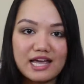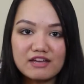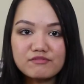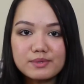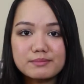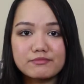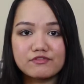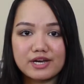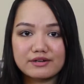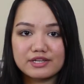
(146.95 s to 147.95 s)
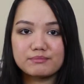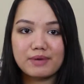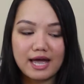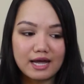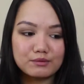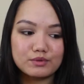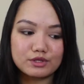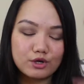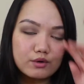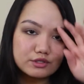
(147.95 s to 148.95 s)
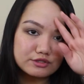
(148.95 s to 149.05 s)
I have been very bad with going